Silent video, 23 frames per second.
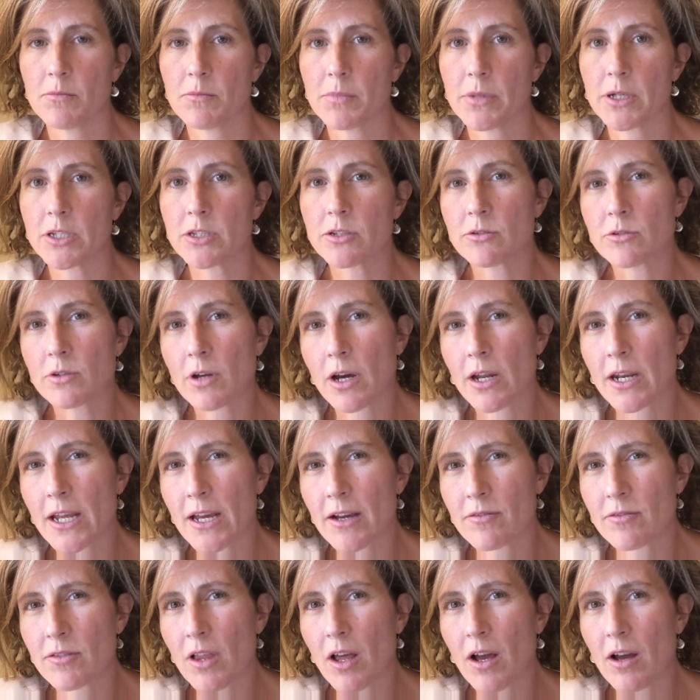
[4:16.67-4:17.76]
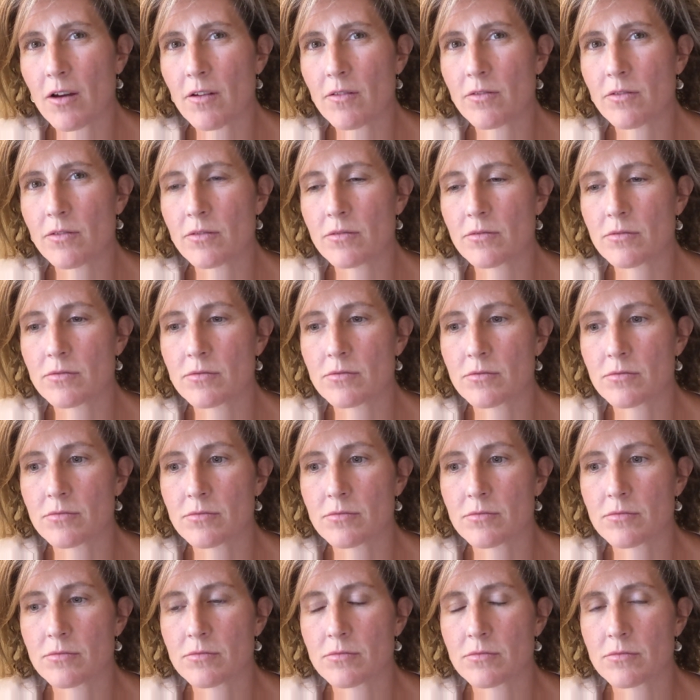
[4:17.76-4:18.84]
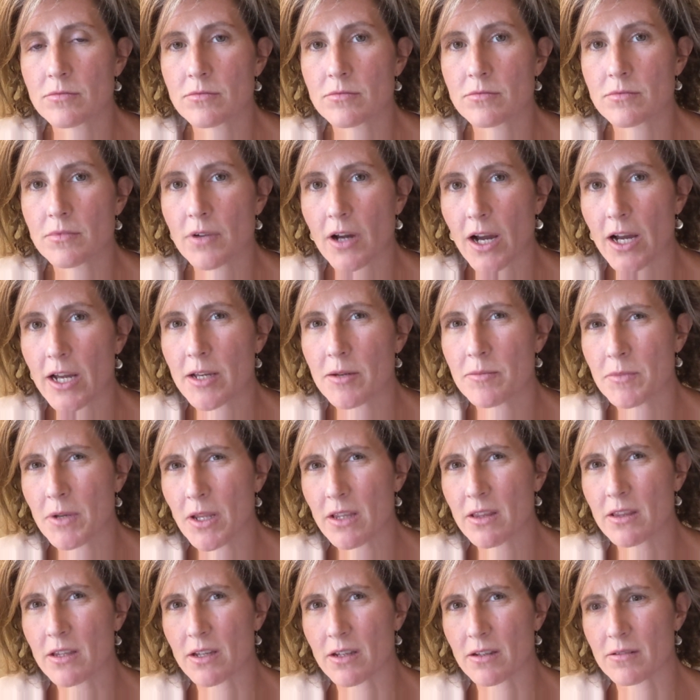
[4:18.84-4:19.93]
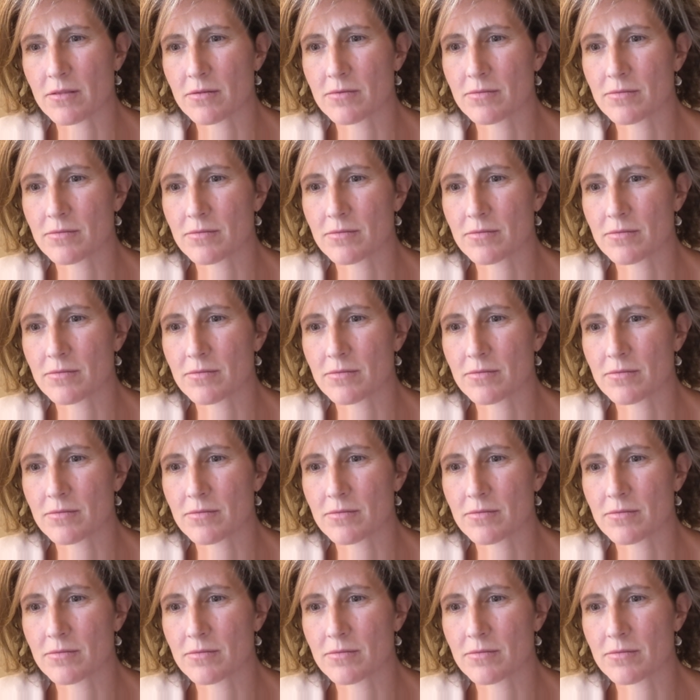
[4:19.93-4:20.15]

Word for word: but do not have love, I am nothing.